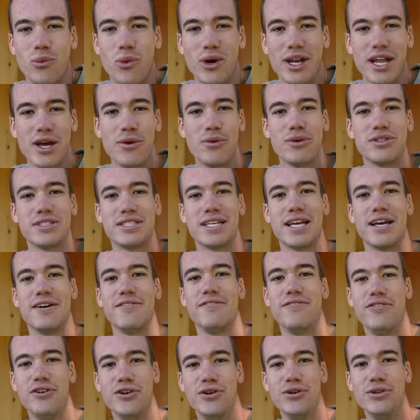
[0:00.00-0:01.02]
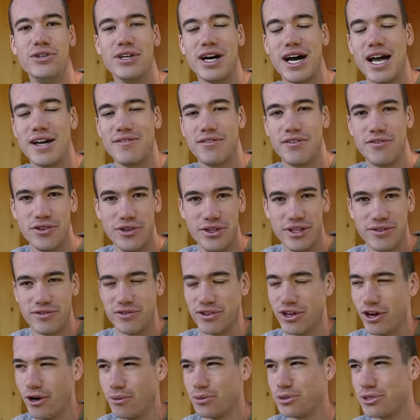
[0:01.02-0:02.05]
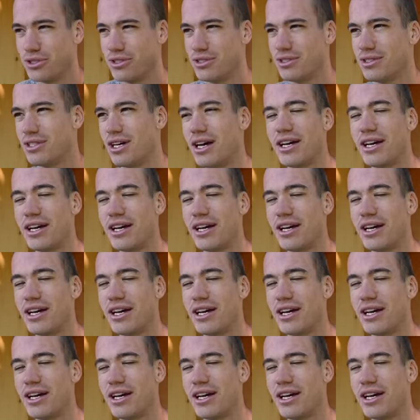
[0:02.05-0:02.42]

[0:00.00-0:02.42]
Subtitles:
When I want to get food, I have a few different options.